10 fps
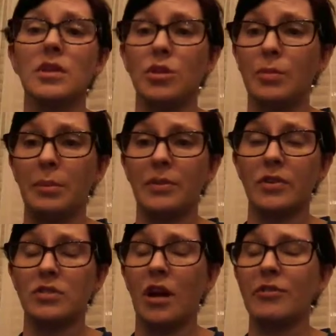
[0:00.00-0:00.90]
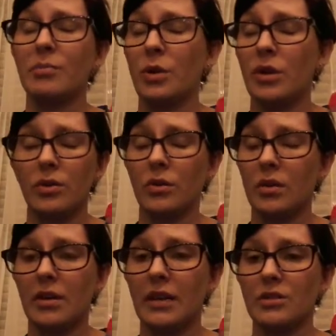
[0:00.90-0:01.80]
You may prefer soft boiled,
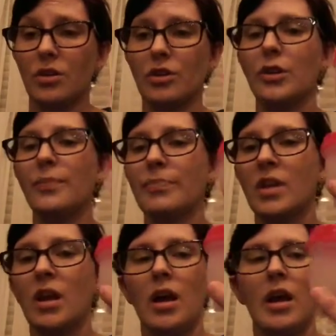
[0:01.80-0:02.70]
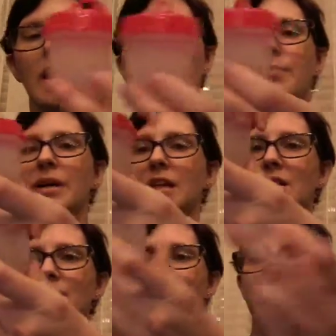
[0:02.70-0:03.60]
that's on you.
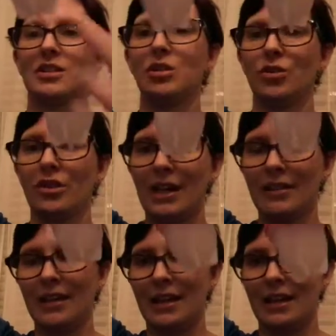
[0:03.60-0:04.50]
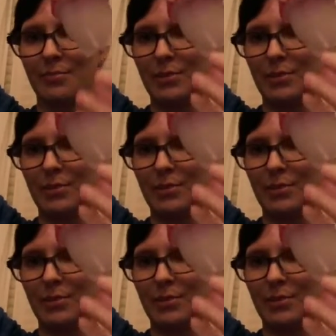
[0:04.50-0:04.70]
But basically, you crack the egg